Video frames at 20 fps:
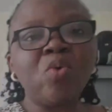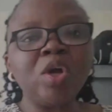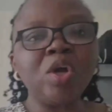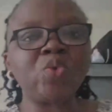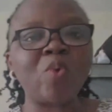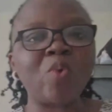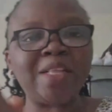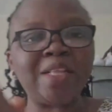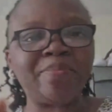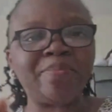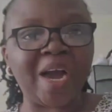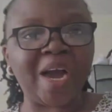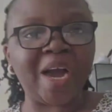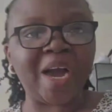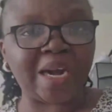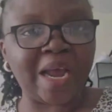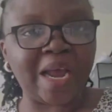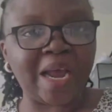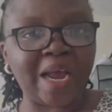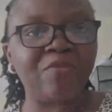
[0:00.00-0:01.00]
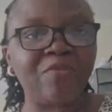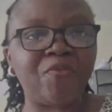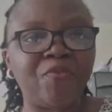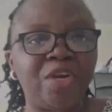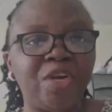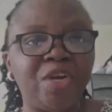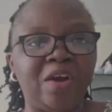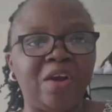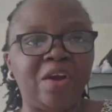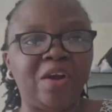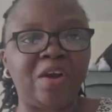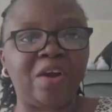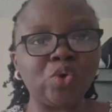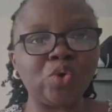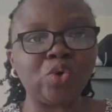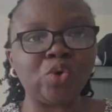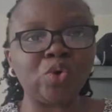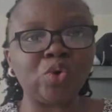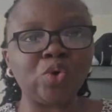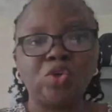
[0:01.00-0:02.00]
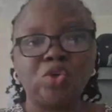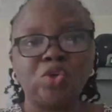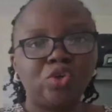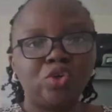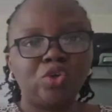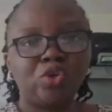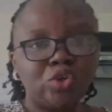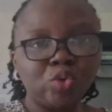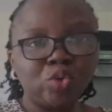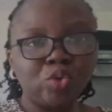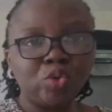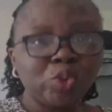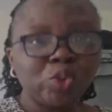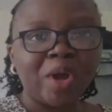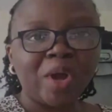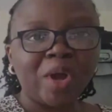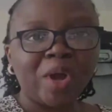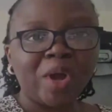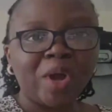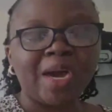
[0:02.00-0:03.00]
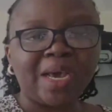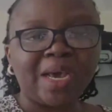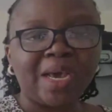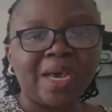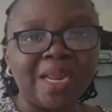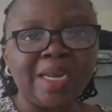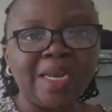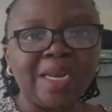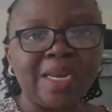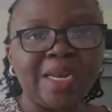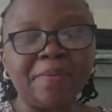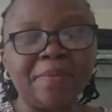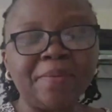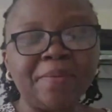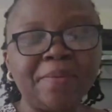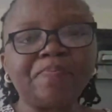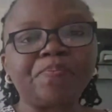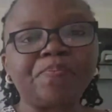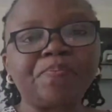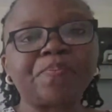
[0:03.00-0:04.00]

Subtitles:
They want white background for their photo, you put white background there.